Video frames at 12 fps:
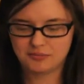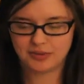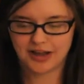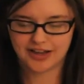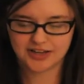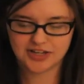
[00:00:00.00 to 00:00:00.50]

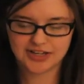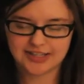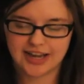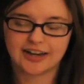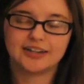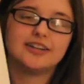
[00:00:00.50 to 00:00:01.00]
But she
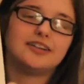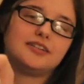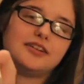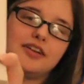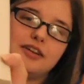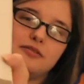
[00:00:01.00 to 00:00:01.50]
signed
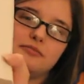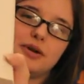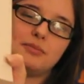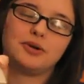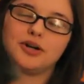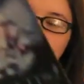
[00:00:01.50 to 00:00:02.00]

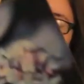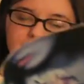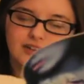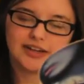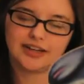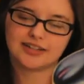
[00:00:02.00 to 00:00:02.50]
my book,
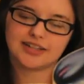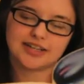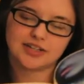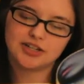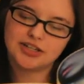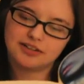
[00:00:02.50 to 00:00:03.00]
and it
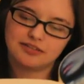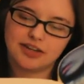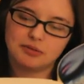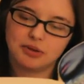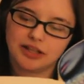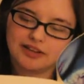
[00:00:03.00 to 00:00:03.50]
says, "To
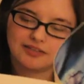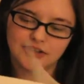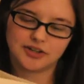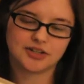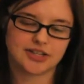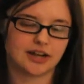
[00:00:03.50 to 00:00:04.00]
Tiffany, believe in
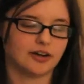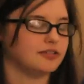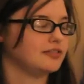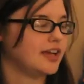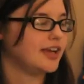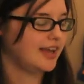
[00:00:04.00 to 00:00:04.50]

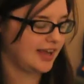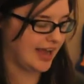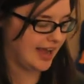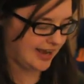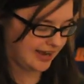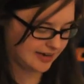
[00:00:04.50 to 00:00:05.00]
yourself,"
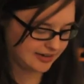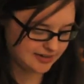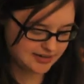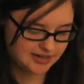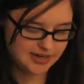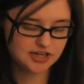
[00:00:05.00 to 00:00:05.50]

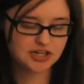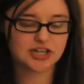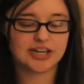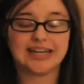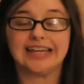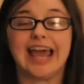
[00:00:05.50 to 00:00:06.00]
and
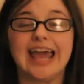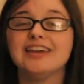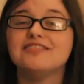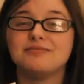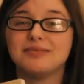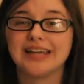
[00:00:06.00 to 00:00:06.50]
she
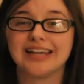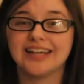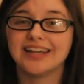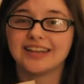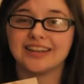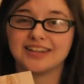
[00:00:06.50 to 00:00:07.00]
gave
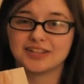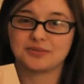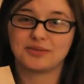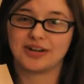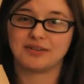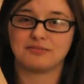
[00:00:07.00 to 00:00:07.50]
me this
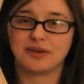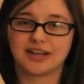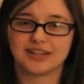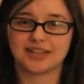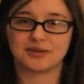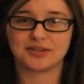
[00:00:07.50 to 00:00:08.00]
one
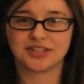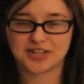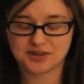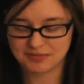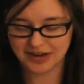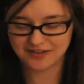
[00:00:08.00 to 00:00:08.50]
because I was
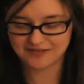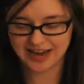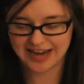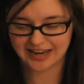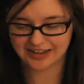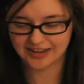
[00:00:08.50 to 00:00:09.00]
such a big
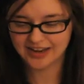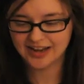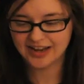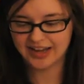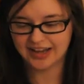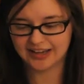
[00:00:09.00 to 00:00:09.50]
fan,
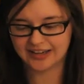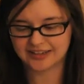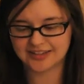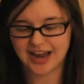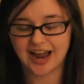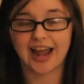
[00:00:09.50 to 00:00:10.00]

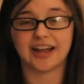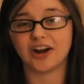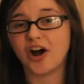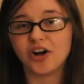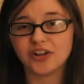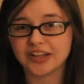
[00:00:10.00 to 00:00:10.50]
and I had
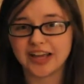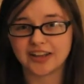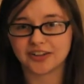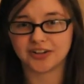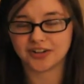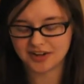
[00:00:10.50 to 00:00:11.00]
all the
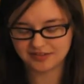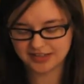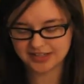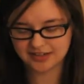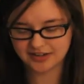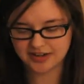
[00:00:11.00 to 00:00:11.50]
other of the
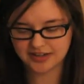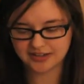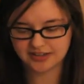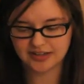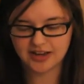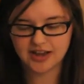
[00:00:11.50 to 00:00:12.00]

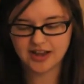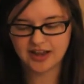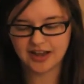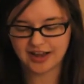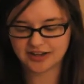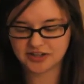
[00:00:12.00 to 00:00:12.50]
series
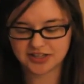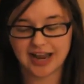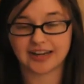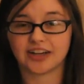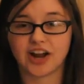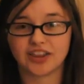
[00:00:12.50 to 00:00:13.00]
and I just
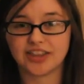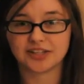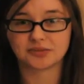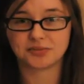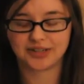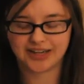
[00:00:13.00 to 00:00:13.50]
hadn't got
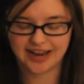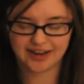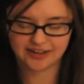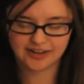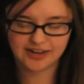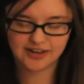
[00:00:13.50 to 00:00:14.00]
this one
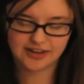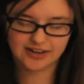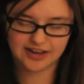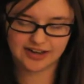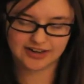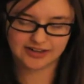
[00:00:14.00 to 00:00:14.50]
yet,
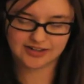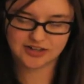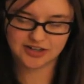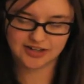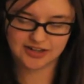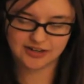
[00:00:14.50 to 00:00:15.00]
and
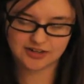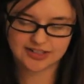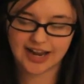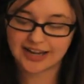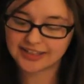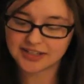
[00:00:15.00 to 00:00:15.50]
she
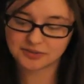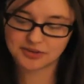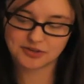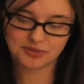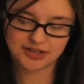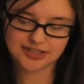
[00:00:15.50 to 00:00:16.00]
signed this one as well.